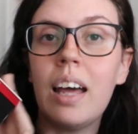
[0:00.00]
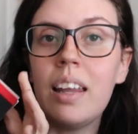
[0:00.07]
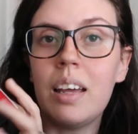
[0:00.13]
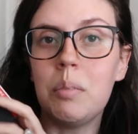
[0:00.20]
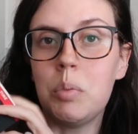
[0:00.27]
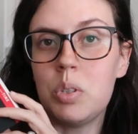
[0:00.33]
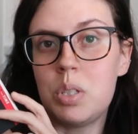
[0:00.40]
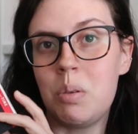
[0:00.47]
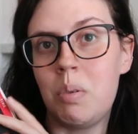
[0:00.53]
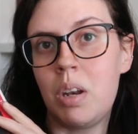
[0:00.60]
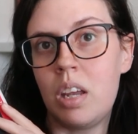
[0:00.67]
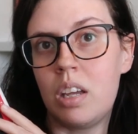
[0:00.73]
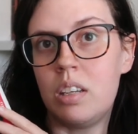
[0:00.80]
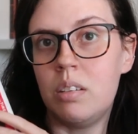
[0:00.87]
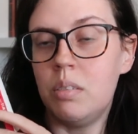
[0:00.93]
I like
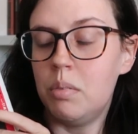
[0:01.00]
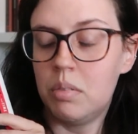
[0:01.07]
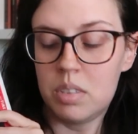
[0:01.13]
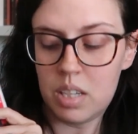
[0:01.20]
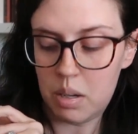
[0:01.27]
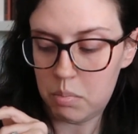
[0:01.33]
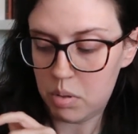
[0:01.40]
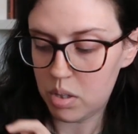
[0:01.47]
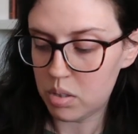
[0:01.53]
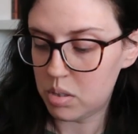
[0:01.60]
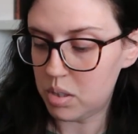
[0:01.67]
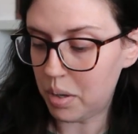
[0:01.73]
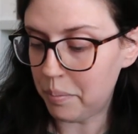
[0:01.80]
multimedia type books.